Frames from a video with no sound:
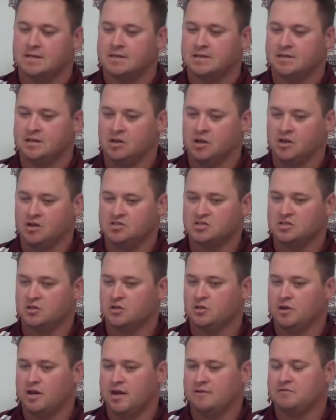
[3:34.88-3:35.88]
And then
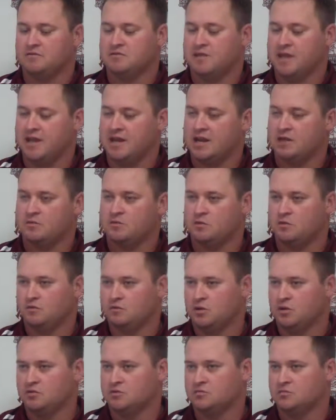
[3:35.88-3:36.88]
also after that, I
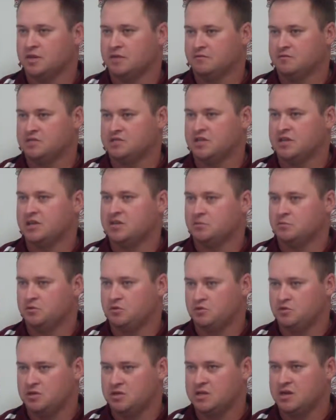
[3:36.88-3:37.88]
moved on to Bevel State
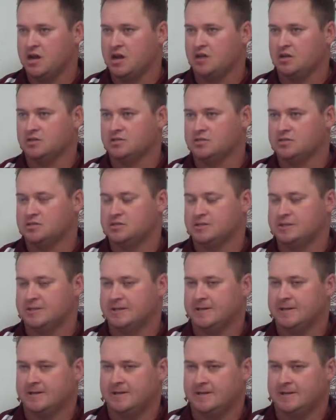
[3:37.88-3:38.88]
Community College
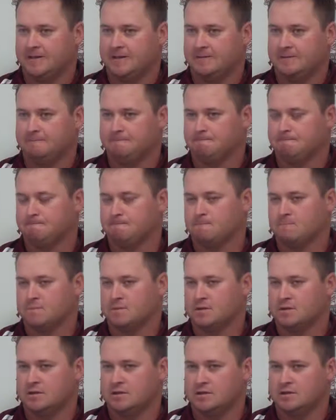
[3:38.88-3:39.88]

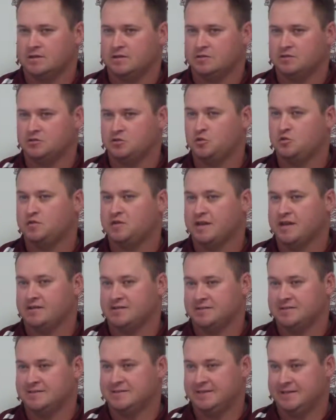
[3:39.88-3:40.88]
in
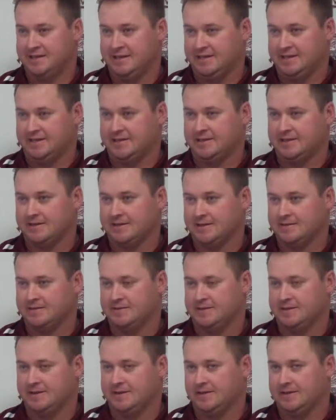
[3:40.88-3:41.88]
2010, I
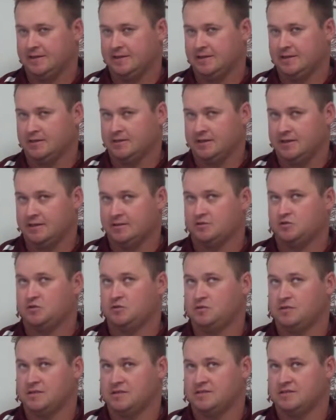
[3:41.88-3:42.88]
think. Yeah,
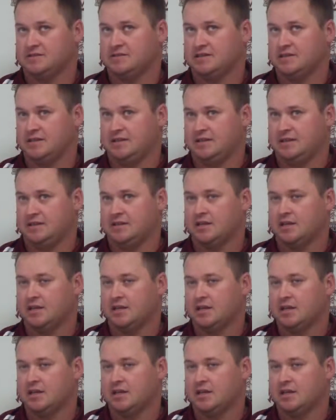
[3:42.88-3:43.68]
2010.